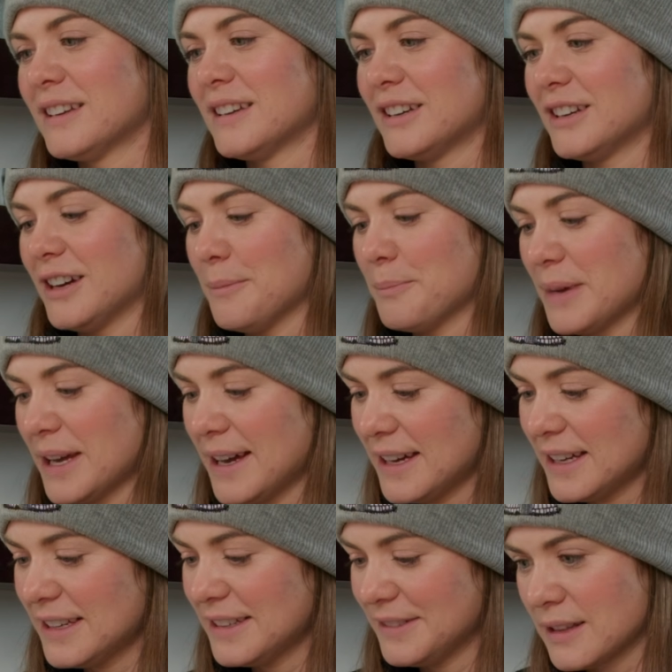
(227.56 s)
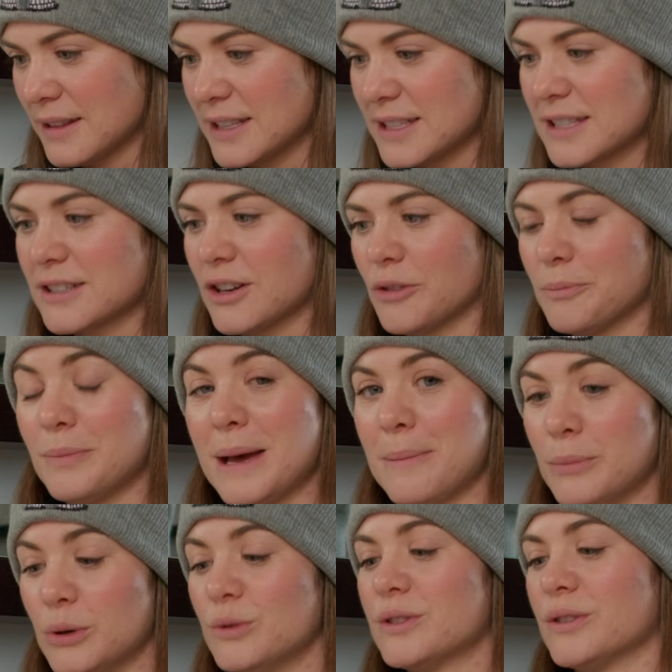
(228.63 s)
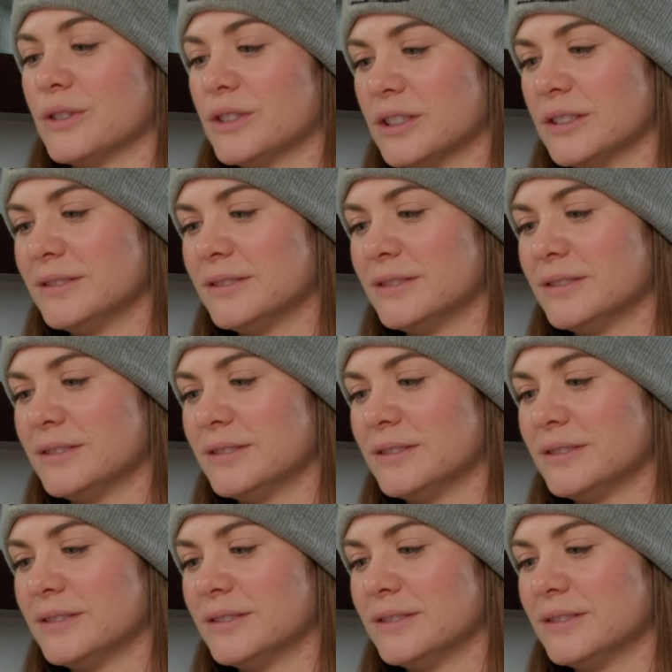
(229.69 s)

Not bad. This is called Bamboozled.